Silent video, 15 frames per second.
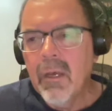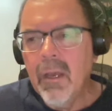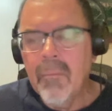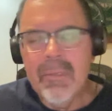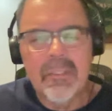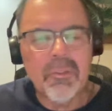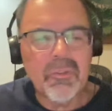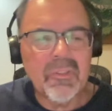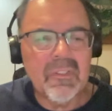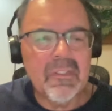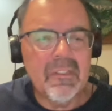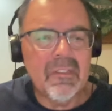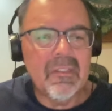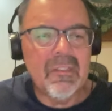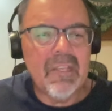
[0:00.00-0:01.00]
I'm
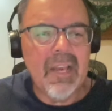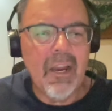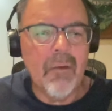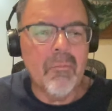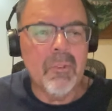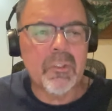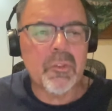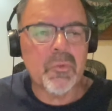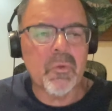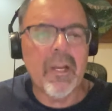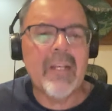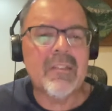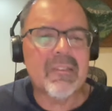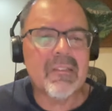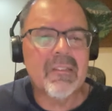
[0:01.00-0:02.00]
interested to see how much
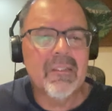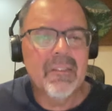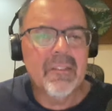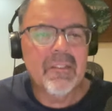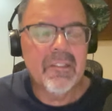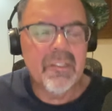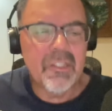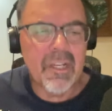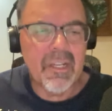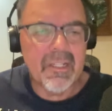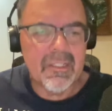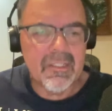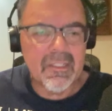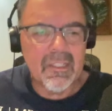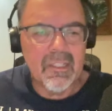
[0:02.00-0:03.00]
rest the
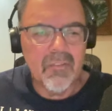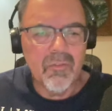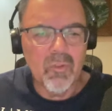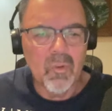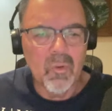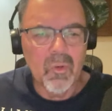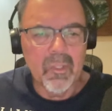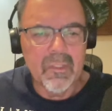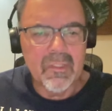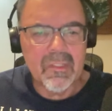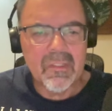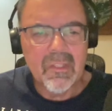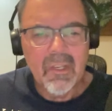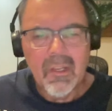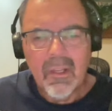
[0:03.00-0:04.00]
Giants give
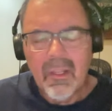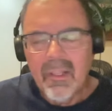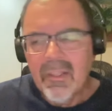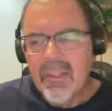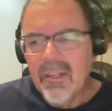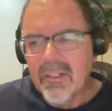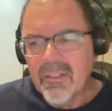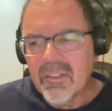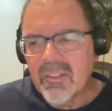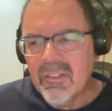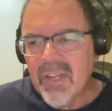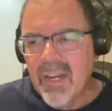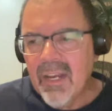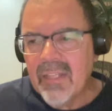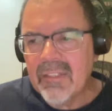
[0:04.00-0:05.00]
Lawrence. There's
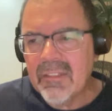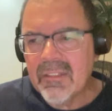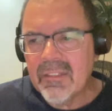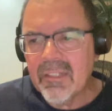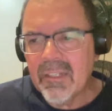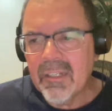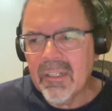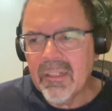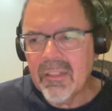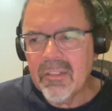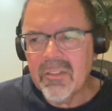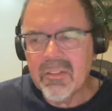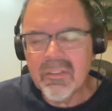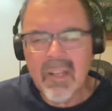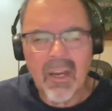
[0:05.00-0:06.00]
not uh,
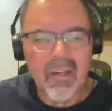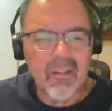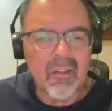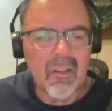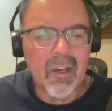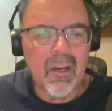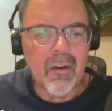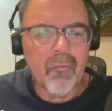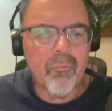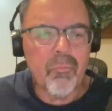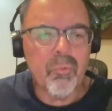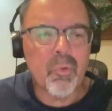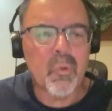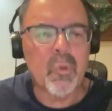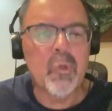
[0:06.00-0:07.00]
there's not a lot of
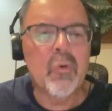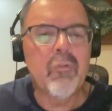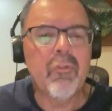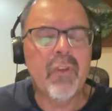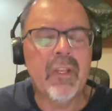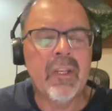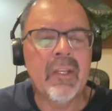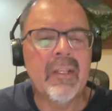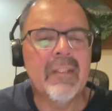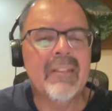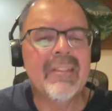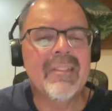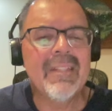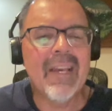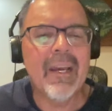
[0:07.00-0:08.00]
proven
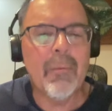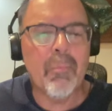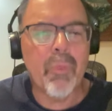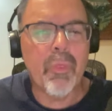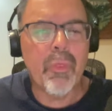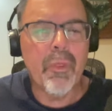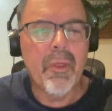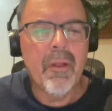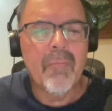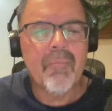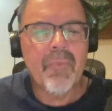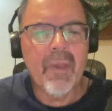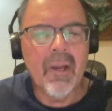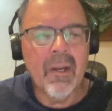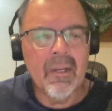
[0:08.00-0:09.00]
depth
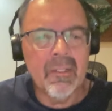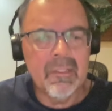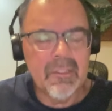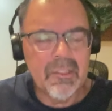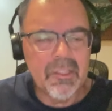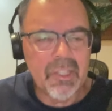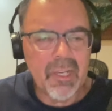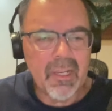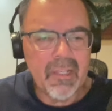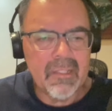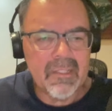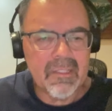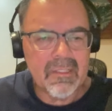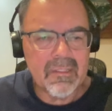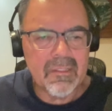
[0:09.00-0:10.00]
on the
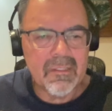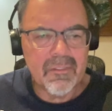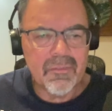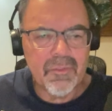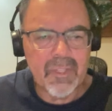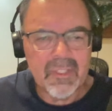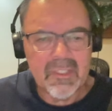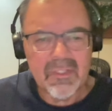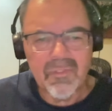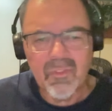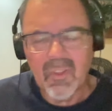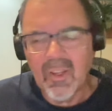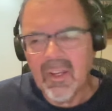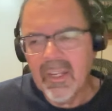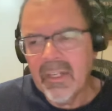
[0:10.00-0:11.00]
Giants
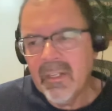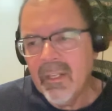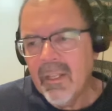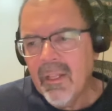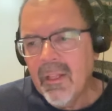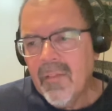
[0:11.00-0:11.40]
defensive line.